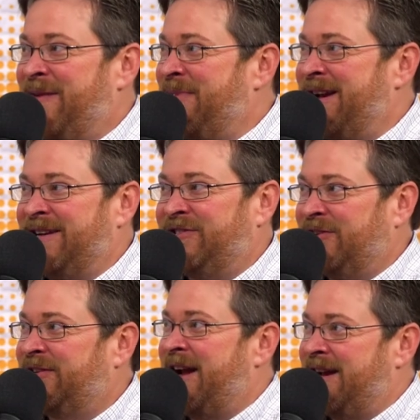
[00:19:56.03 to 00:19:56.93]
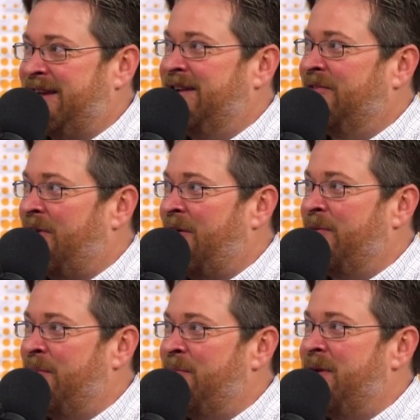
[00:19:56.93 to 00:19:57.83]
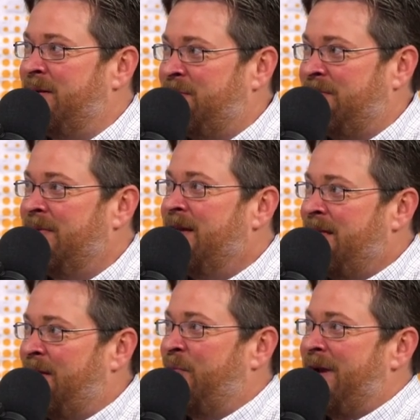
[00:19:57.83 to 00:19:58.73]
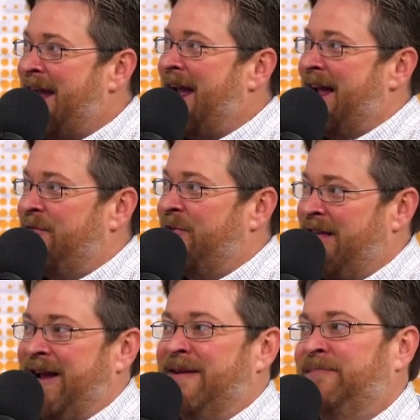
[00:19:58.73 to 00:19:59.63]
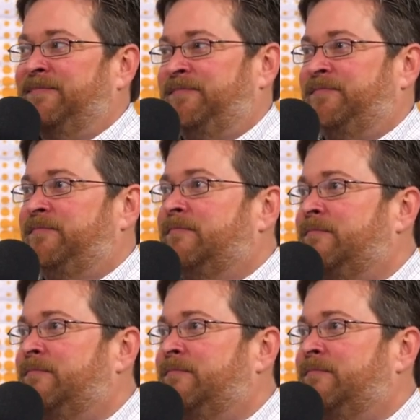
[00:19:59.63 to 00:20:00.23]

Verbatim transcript: Oh, yeah. I mean, it's just kind of killed all the momentum that we had for that. You know,